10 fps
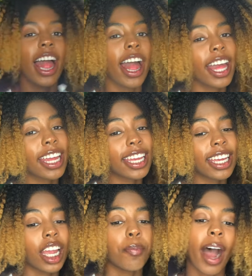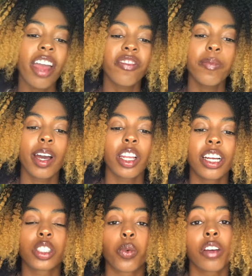Hey, My Femaler
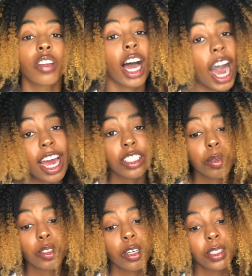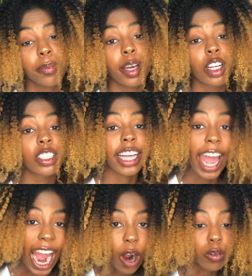is one of the highest subscription mailers
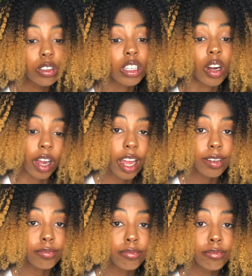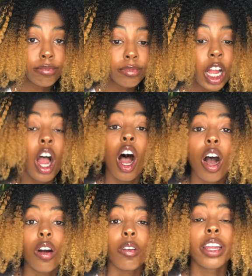out, okay?
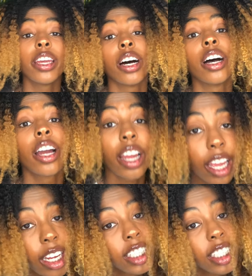Oh, yeah, and